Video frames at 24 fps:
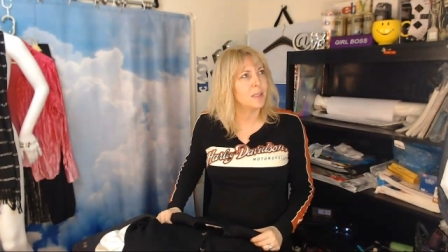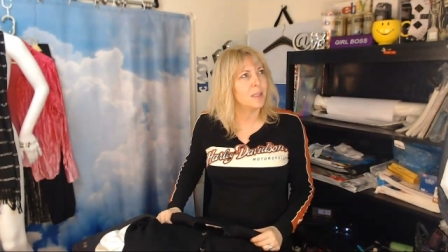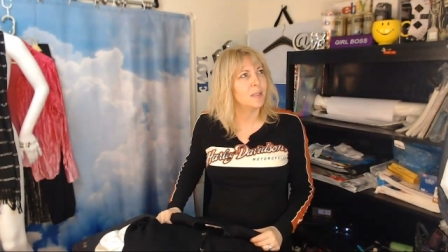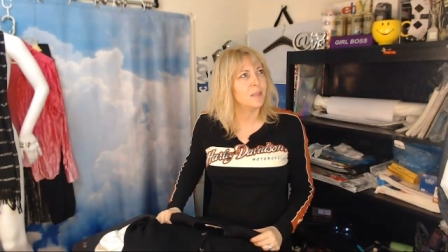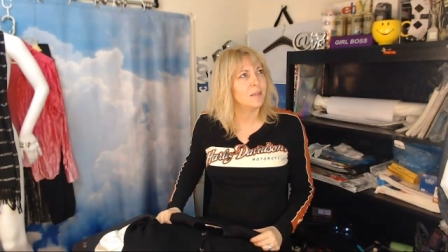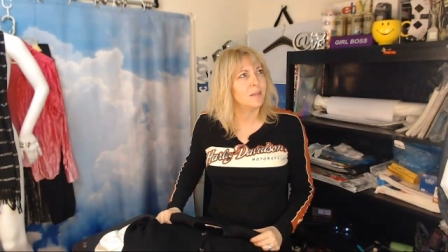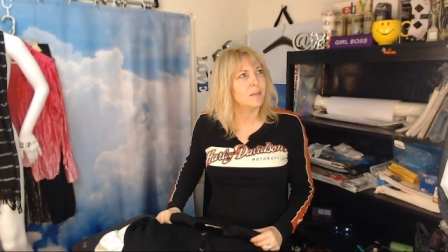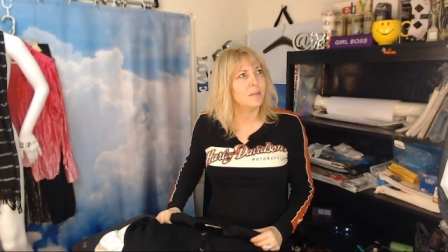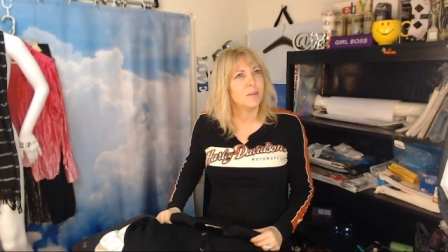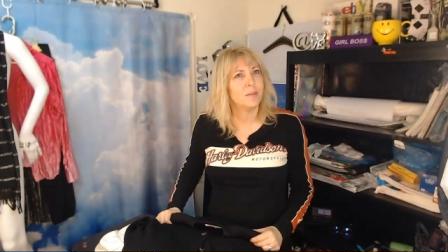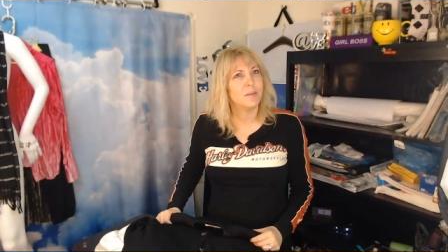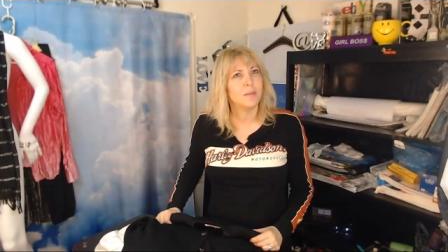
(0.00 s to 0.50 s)

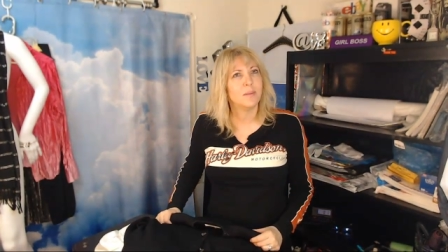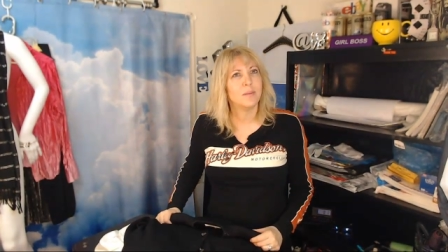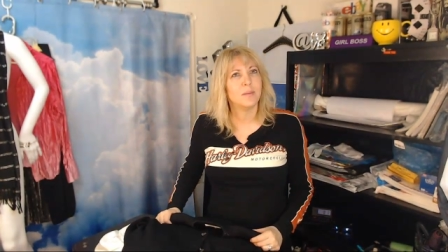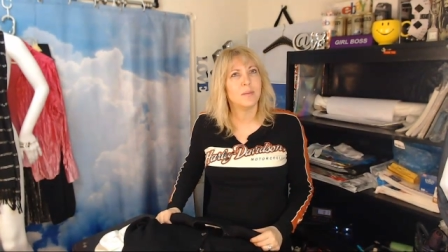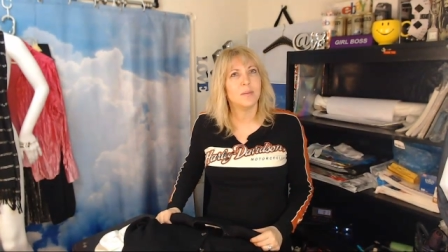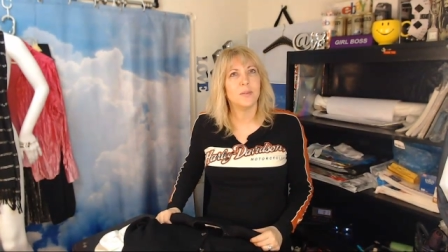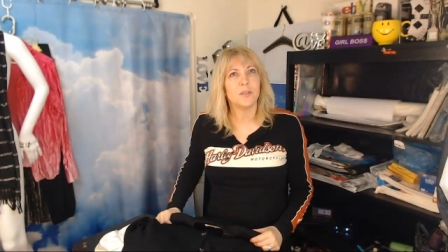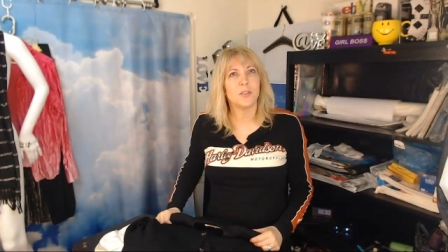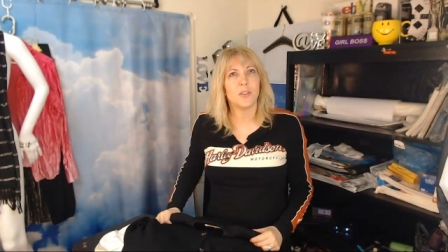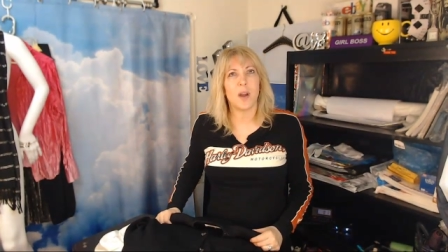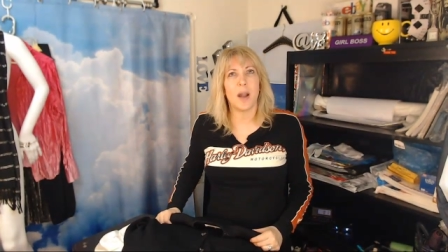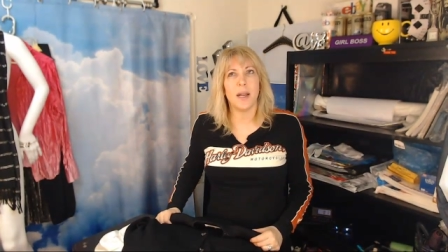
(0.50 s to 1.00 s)
it
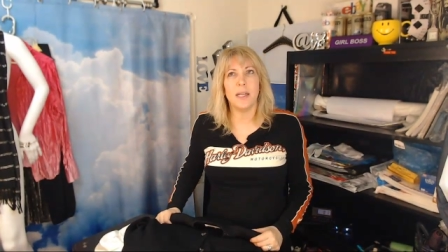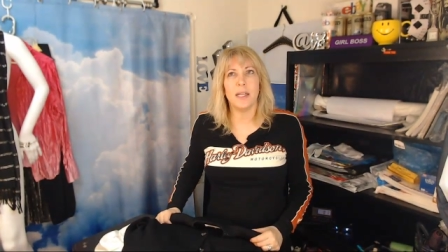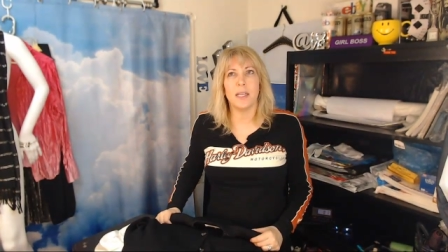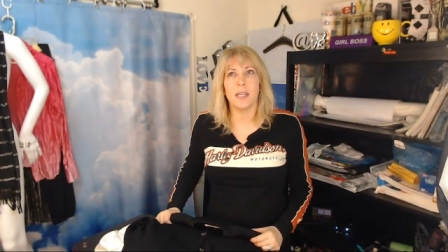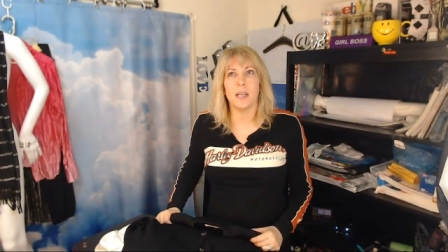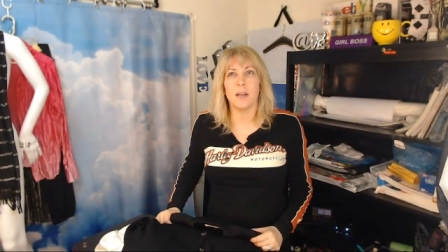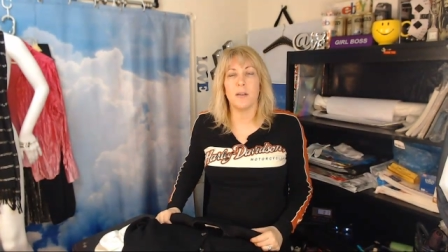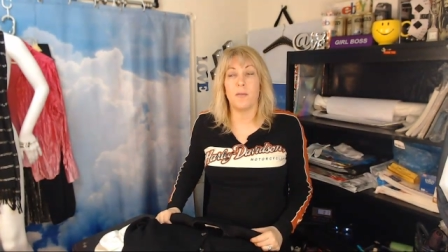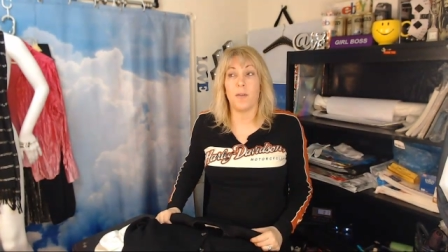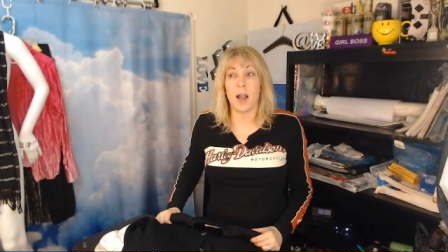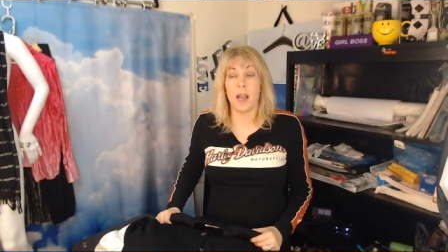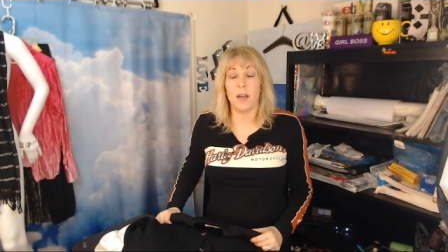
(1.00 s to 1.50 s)
trying to
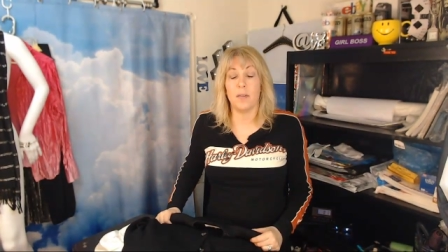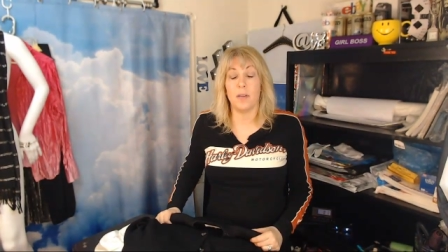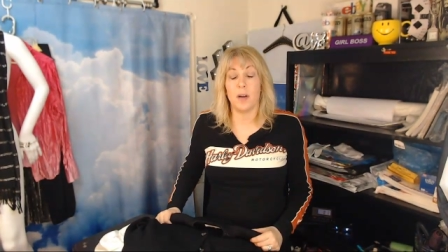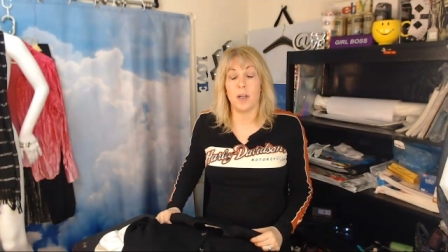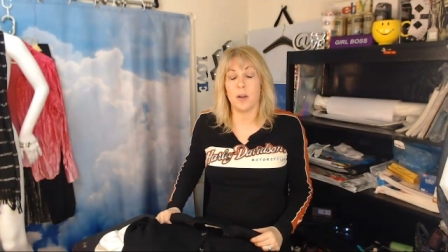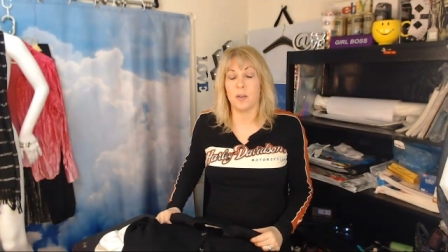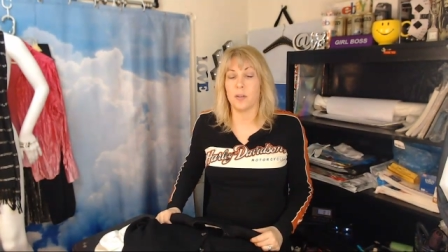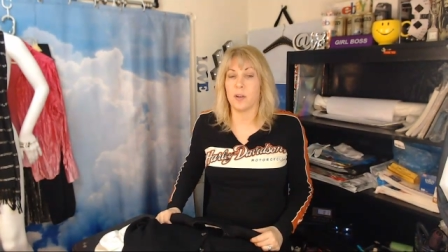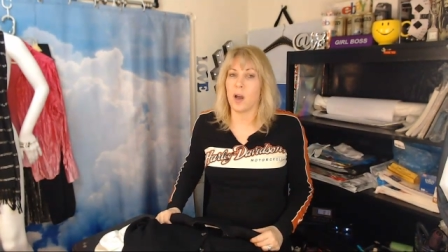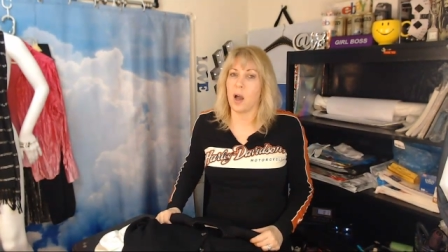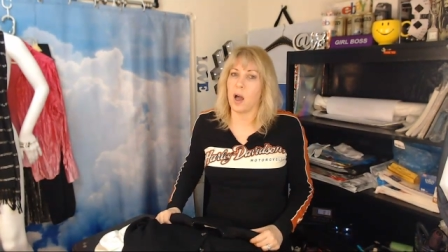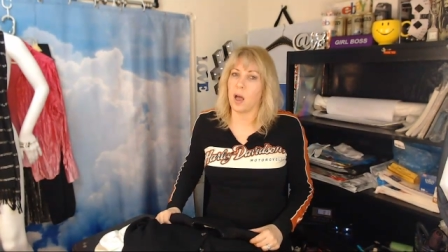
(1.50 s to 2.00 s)
get
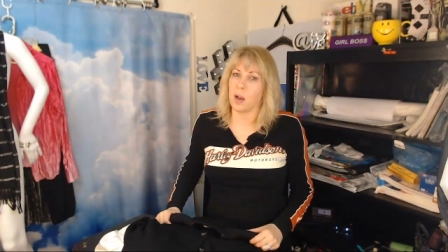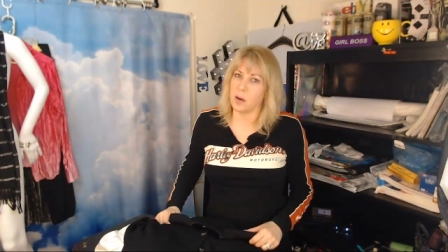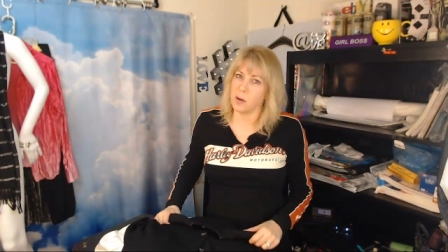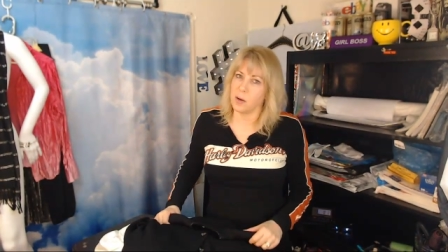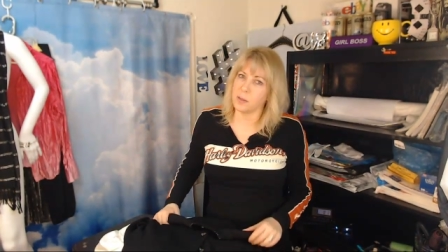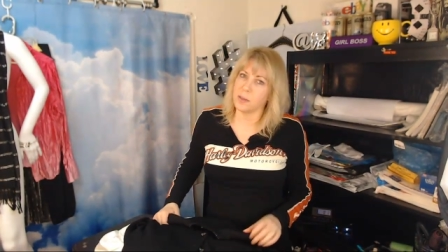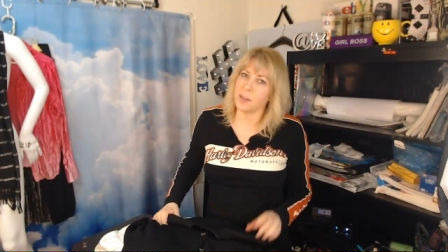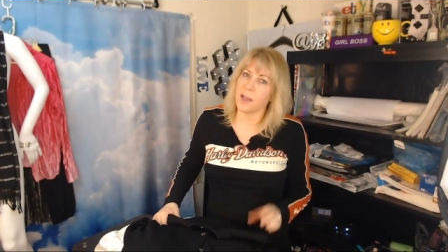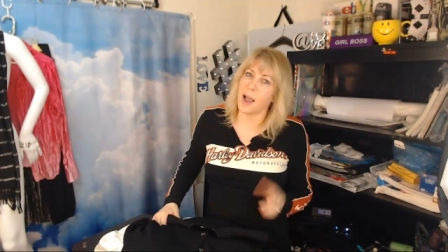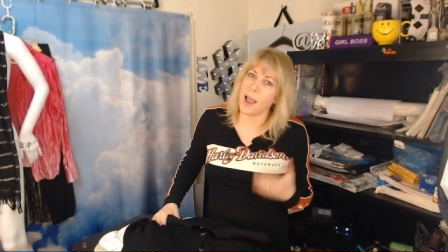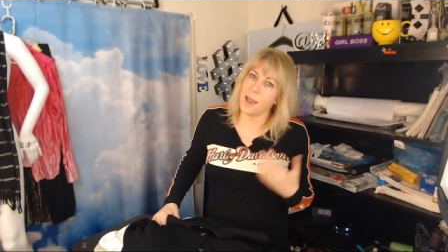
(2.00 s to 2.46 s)
$500.